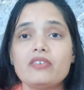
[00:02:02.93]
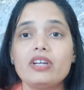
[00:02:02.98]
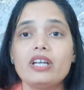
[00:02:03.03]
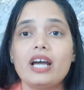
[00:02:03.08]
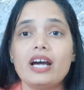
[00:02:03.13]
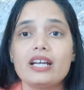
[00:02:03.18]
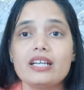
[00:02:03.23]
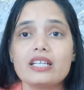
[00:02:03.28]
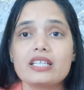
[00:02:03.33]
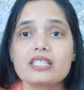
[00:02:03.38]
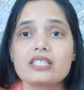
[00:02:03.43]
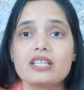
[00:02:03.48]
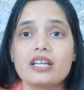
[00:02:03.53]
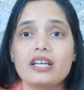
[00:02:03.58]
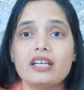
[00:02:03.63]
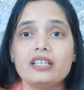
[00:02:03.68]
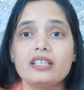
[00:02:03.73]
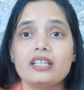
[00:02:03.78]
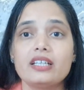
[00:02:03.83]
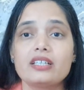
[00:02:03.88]
even
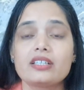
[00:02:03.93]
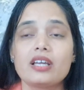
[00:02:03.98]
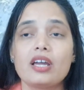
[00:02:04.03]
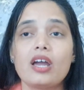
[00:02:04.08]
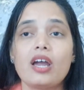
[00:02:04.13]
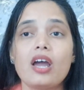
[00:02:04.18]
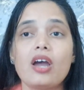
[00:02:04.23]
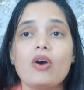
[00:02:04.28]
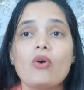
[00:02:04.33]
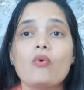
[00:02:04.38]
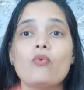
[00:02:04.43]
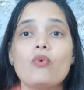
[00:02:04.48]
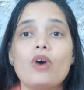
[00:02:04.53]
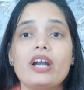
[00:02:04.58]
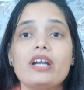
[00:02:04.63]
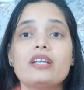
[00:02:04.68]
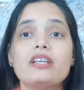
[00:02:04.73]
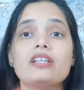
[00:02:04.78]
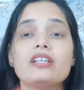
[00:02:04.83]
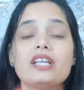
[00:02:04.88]
understand that
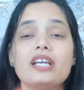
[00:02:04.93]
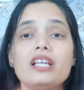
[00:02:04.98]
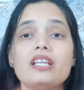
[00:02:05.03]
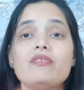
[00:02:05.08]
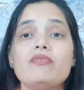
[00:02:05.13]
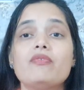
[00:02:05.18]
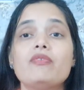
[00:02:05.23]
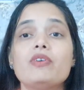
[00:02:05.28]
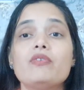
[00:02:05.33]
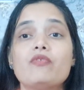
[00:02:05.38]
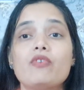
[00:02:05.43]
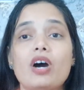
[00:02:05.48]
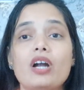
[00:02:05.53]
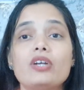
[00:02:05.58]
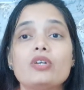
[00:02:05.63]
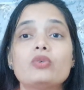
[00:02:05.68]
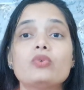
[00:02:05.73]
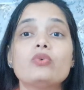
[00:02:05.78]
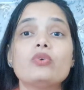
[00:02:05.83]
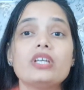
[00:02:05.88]
what really we
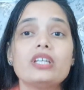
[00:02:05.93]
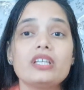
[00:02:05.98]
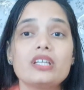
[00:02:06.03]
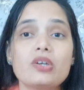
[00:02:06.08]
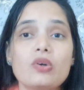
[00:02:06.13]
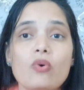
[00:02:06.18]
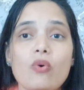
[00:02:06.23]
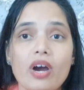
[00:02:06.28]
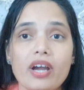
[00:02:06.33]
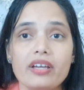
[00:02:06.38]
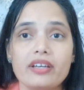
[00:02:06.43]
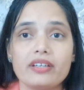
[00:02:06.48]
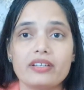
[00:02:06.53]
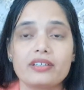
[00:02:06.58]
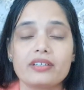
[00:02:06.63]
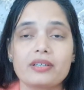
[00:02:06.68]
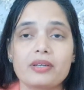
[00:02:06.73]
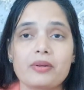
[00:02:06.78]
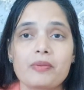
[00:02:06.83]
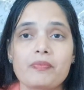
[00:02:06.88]
want to
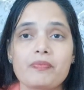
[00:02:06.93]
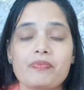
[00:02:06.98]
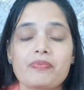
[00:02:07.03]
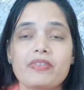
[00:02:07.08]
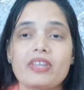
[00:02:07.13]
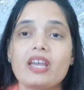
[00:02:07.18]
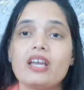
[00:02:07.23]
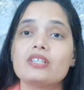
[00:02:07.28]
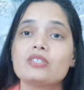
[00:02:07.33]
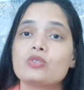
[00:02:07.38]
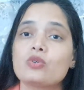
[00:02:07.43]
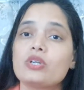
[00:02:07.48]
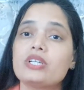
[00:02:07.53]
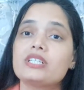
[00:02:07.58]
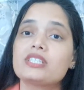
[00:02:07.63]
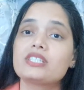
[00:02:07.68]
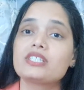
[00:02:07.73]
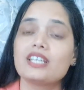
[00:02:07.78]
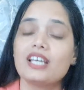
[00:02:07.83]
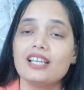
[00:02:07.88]
inquire. So
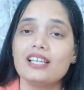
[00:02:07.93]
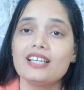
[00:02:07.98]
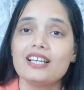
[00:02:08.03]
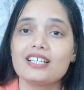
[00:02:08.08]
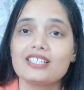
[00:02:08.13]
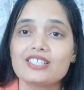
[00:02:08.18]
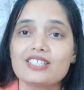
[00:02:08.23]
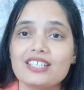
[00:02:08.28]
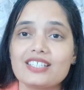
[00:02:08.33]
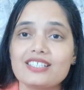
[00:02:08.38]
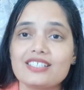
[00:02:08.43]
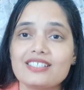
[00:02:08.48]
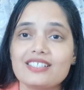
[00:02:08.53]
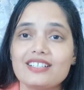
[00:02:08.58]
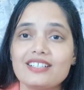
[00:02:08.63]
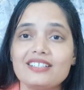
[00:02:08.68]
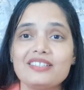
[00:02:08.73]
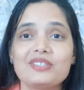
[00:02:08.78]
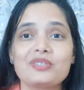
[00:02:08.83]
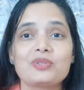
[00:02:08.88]
it's really
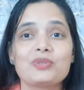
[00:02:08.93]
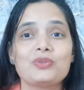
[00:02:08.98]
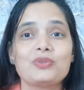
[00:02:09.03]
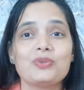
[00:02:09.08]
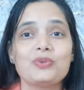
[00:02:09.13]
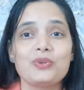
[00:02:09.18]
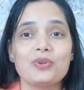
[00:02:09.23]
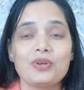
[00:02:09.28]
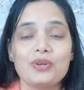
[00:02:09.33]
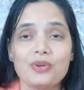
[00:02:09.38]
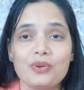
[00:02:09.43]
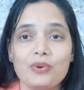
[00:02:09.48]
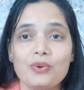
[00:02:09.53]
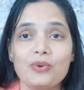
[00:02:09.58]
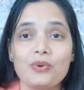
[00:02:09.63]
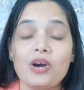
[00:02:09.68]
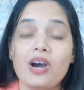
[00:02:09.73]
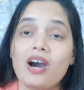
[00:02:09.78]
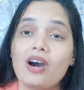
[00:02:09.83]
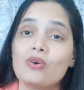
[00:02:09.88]
essential to
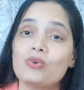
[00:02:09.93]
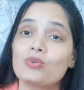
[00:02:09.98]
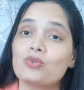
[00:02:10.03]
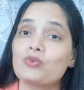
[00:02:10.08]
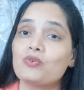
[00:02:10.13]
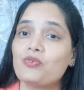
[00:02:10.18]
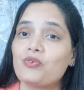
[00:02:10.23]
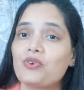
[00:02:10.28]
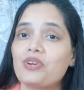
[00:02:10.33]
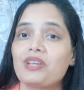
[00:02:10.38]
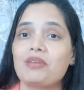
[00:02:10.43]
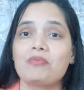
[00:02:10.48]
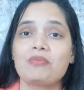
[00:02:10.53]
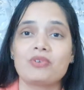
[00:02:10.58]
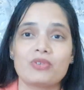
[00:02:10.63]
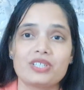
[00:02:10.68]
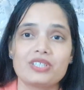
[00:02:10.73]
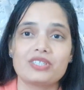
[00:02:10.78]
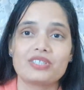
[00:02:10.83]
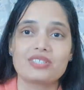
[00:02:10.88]
know how to frame
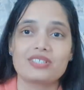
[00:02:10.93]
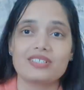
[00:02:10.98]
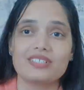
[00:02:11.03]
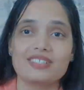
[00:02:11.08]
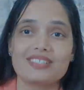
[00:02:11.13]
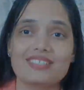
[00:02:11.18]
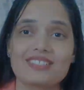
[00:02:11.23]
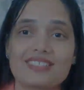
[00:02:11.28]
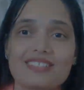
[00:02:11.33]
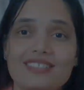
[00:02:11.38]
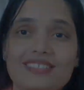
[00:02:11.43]
questions.